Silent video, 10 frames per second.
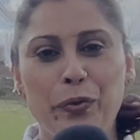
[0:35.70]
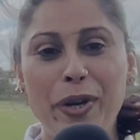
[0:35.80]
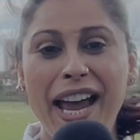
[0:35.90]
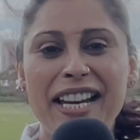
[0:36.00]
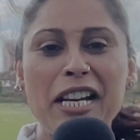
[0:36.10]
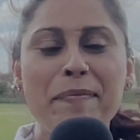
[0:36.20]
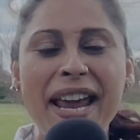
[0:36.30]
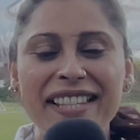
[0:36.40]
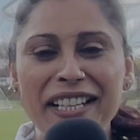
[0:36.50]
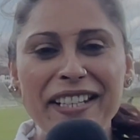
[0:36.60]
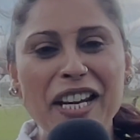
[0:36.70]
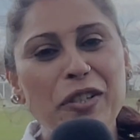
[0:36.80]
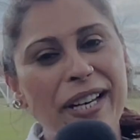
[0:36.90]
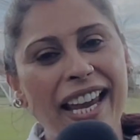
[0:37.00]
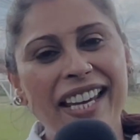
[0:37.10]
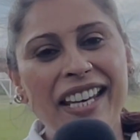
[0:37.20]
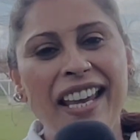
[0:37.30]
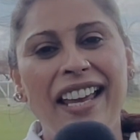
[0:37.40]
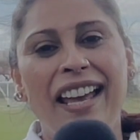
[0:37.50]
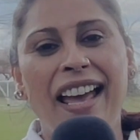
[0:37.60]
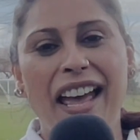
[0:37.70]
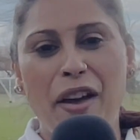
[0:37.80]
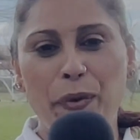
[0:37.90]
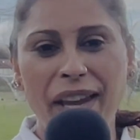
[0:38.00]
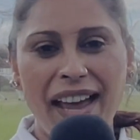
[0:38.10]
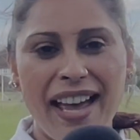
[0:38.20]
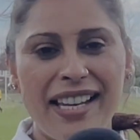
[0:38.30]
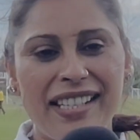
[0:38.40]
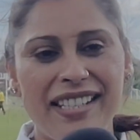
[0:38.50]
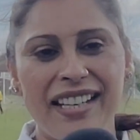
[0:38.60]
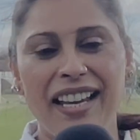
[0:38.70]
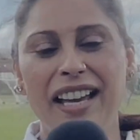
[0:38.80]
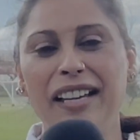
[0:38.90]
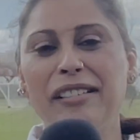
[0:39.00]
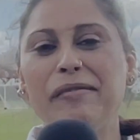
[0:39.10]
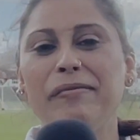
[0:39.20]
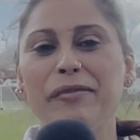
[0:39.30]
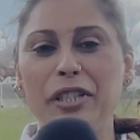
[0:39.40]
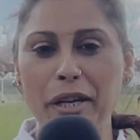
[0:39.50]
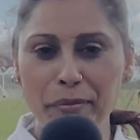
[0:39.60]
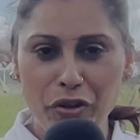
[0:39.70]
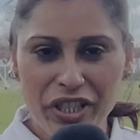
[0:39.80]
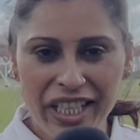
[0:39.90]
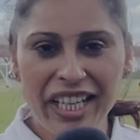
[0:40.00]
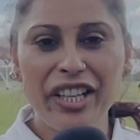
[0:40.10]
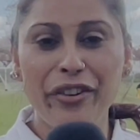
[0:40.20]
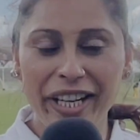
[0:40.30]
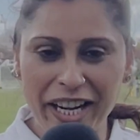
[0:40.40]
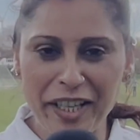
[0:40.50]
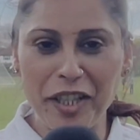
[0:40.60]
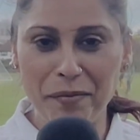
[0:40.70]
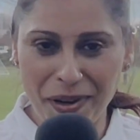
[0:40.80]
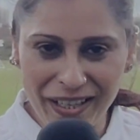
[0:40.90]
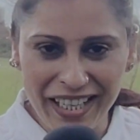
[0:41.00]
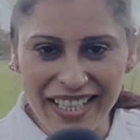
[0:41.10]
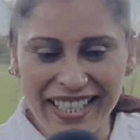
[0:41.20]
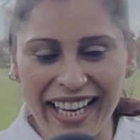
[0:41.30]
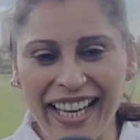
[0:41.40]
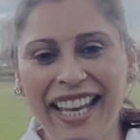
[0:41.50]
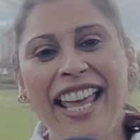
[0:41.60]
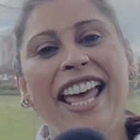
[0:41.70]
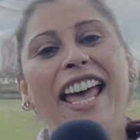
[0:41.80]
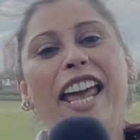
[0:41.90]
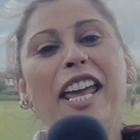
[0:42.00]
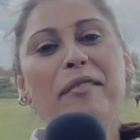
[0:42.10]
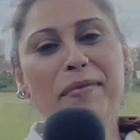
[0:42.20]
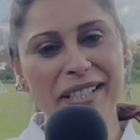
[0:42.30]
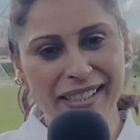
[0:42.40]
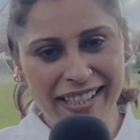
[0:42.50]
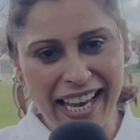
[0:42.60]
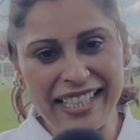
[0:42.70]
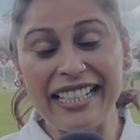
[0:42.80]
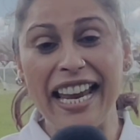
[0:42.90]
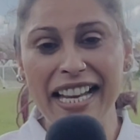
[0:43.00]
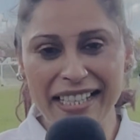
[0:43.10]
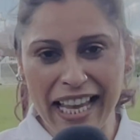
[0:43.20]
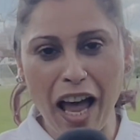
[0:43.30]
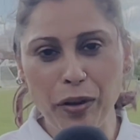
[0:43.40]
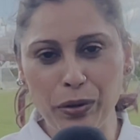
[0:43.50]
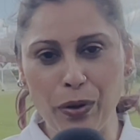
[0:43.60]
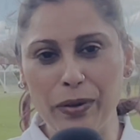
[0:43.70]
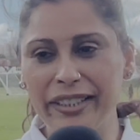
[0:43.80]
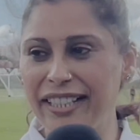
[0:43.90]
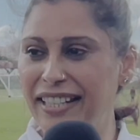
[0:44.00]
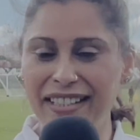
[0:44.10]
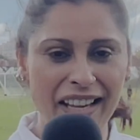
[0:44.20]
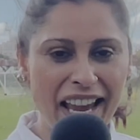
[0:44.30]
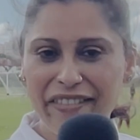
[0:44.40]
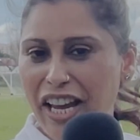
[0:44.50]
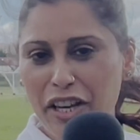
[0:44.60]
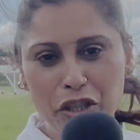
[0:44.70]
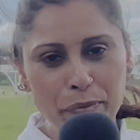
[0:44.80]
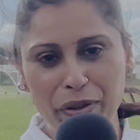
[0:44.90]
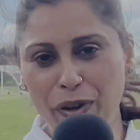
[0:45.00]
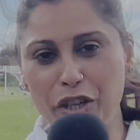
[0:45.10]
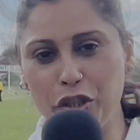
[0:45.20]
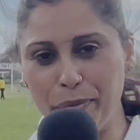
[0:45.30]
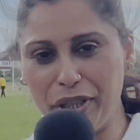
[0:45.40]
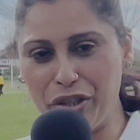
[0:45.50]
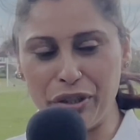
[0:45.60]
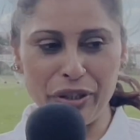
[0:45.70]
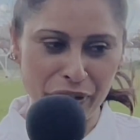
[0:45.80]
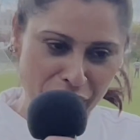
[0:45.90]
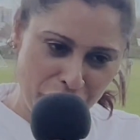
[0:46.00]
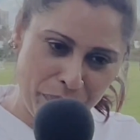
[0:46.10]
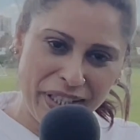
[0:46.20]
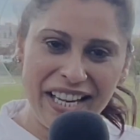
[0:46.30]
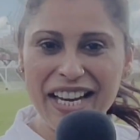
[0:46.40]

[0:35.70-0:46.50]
had an amazing day today. We had Community Cricket Dhamaka Day in Middlesex, in Southall. This is the area, UB1, UB2, you need to be here